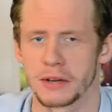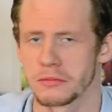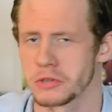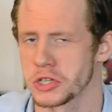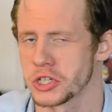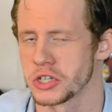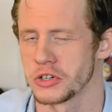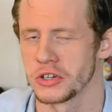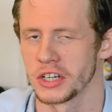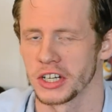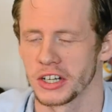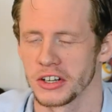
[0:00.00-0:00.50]
up
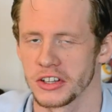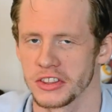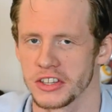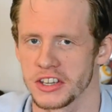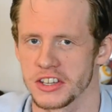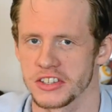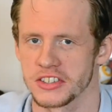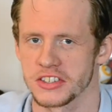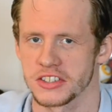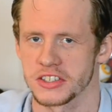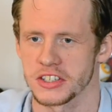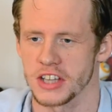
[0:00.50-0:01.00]
shooting on
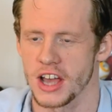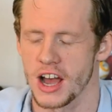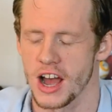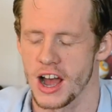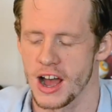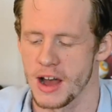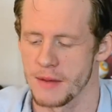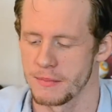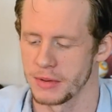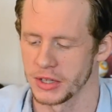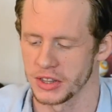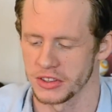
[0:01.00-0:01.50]
this,
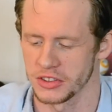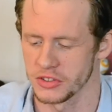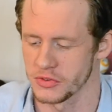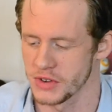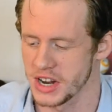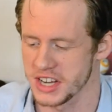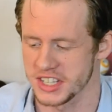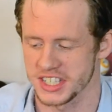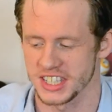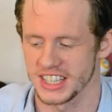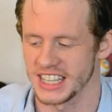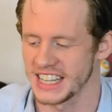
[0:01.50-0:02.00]
but the
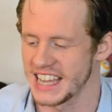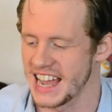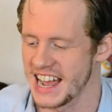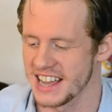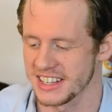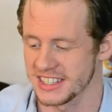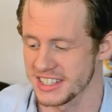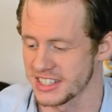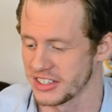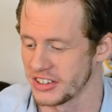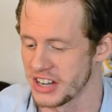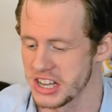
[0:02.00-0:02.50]
rest of the
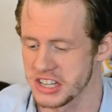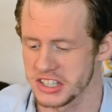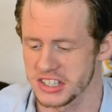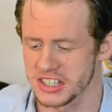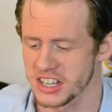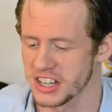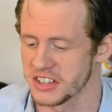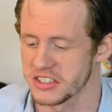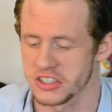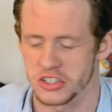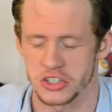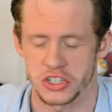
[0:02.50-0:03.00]
cast still has
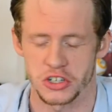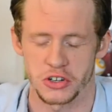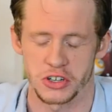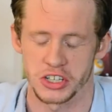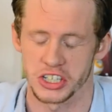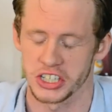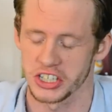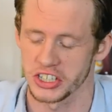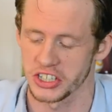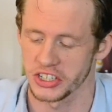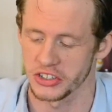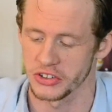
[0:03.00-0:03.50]
tons of
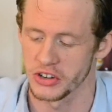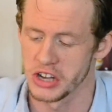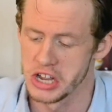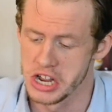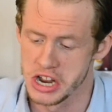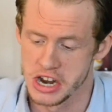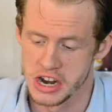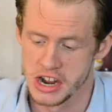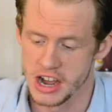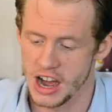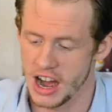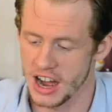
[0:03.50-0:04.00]
shooting to do.
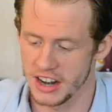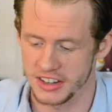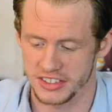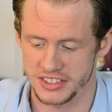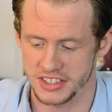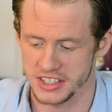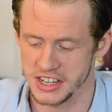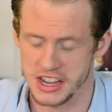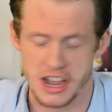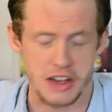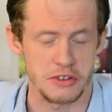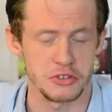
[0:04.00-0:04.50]

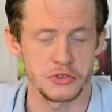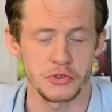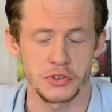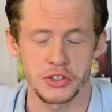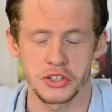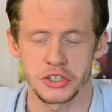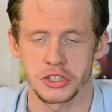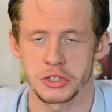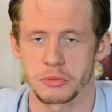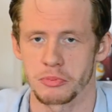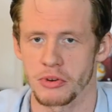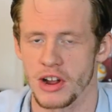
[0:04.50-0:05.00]
Honestly, I was
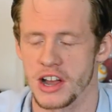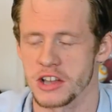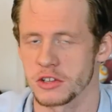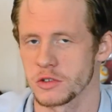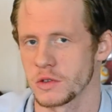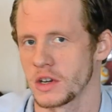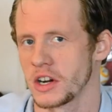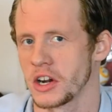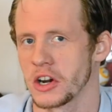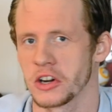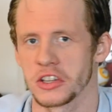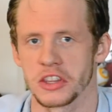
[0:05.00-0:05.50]
really
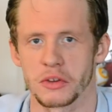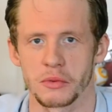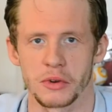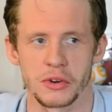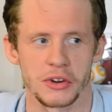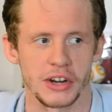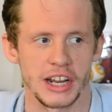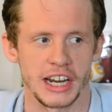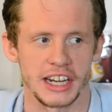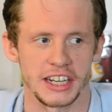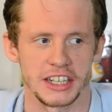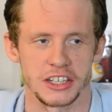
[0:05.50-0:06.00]
surprised when I heard that
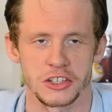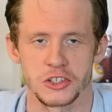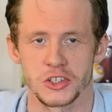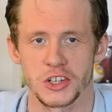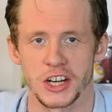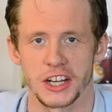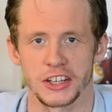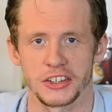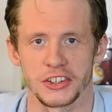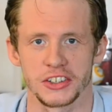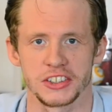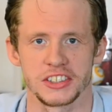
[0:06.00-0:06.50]
we were getting a
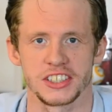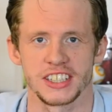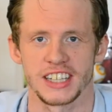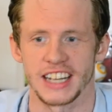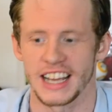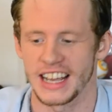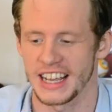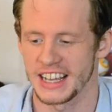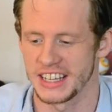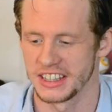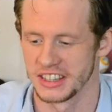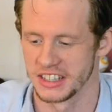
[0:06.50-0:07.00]
trailer
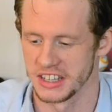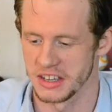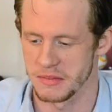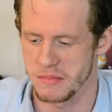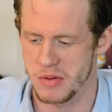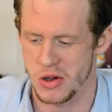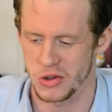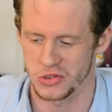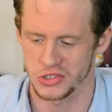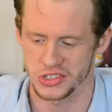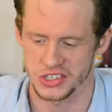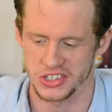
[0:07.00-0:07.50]
today, and the
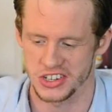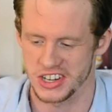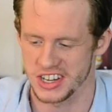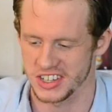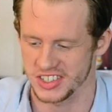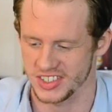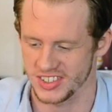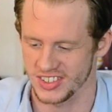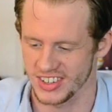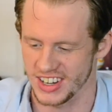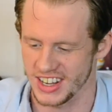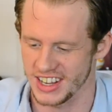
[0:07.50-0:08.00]
poster
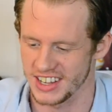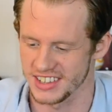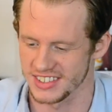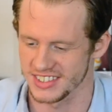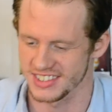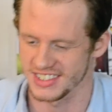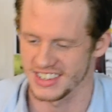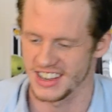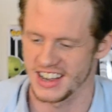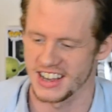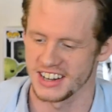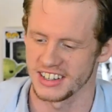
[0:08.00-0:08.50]
yesterday
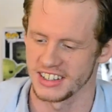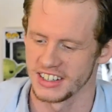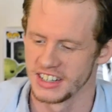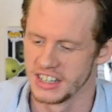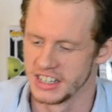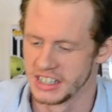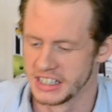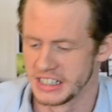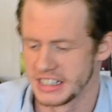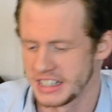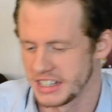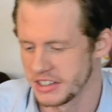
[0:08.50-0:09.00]
is not,
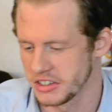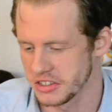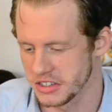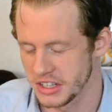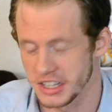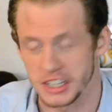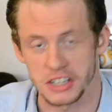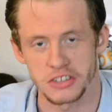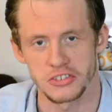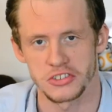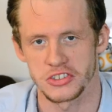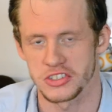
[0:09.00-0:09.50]
it,
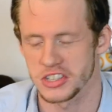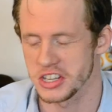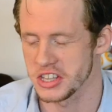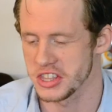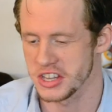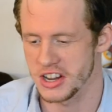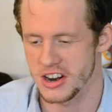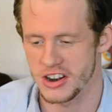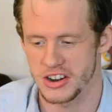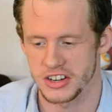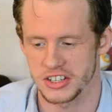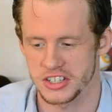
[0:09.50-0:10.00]
like you see
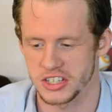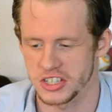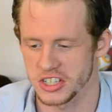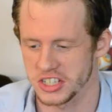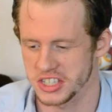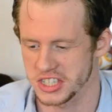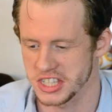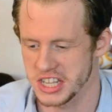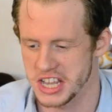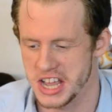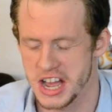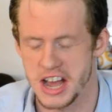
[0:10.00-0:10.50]
there, it's
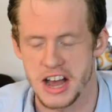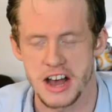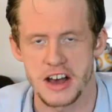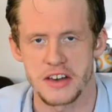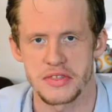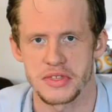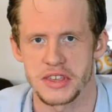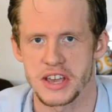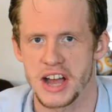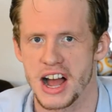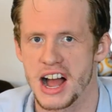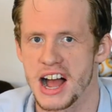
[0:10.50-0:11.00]
just the
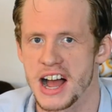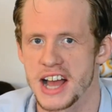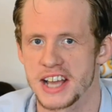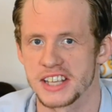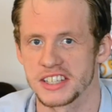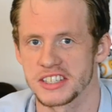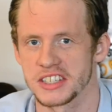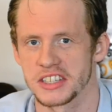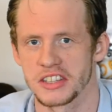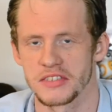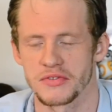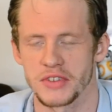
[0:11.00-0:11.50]

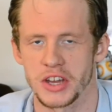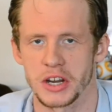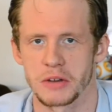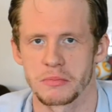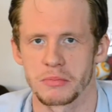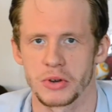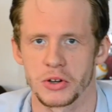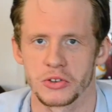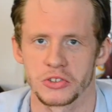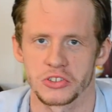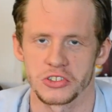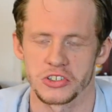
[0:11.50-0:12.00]
eyes and the
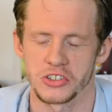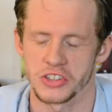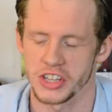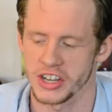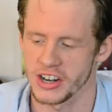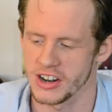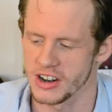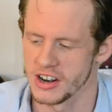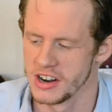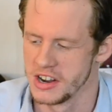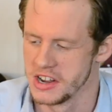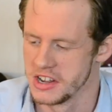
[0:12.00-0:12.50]
Venom poster
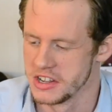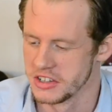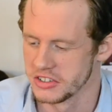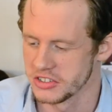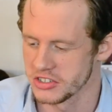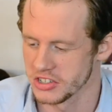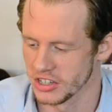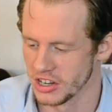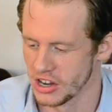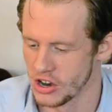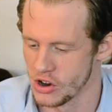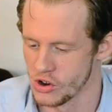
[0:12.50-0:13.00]
there.
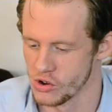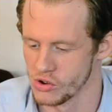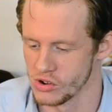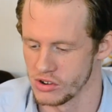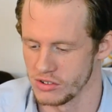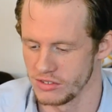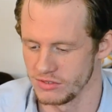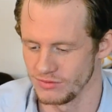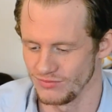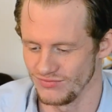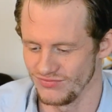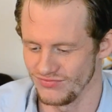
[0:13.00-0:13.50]
So,